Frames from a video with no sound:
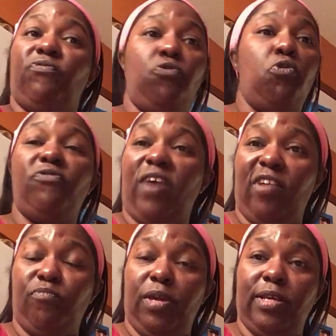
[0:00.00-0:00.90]
4 or
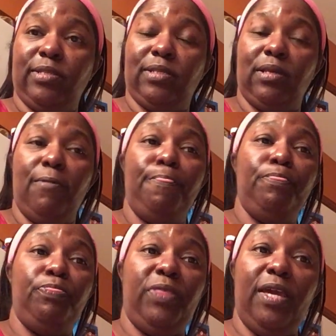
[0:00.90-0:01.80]
5 minutes.
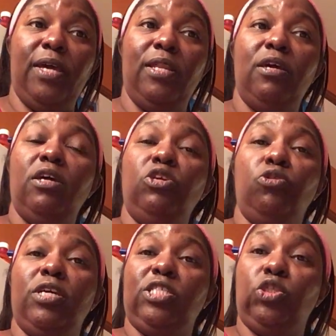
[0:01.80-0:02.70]
Then you
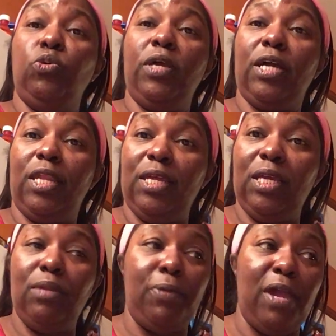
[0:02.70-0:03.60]
get you a
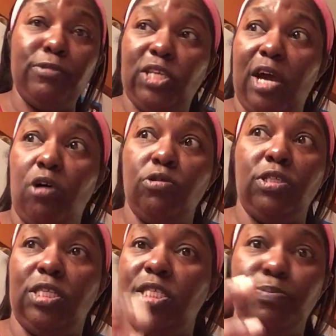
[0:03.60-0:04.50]
clean paper towel
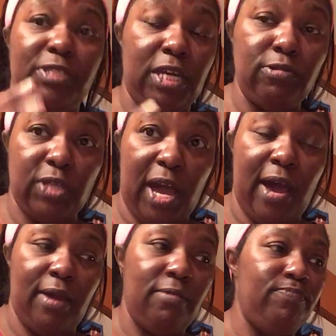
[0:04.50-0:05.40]
because the potatoes are
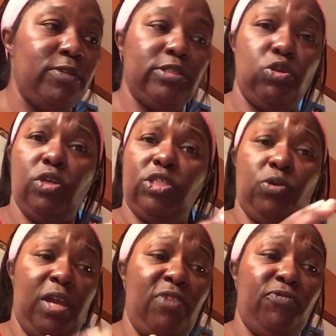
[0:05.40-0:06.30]
hot. So you get your
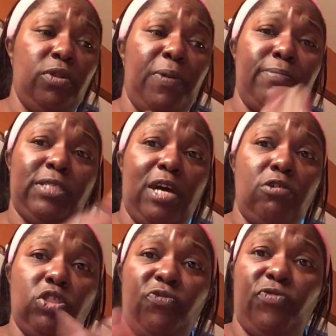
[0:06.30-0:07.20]
handful of paper
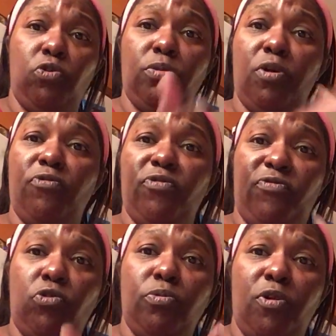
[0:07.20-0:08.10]
towels, you fold them over,
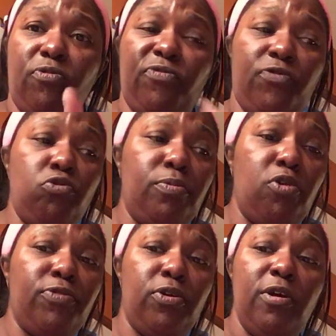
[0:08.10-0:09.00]
fold them over, fold them
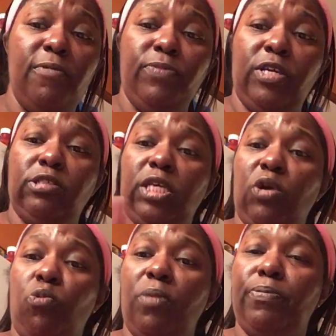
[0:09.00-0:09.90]
over, and you take
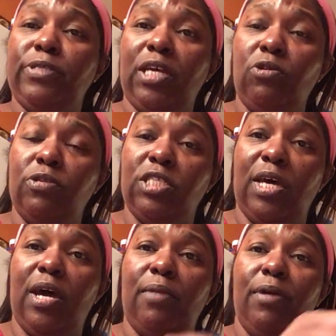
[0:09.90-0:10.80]
one potato at a
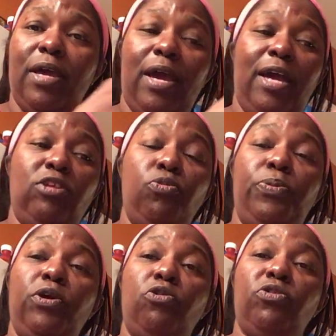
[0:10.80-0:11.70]
time and you
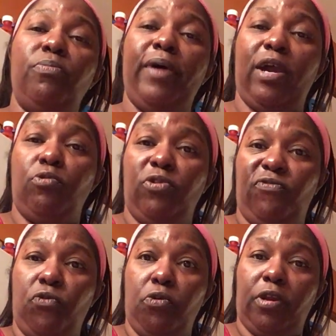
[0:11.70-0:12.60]
peel them back with a
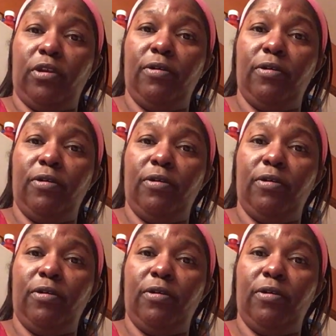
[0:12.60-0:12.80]
fork.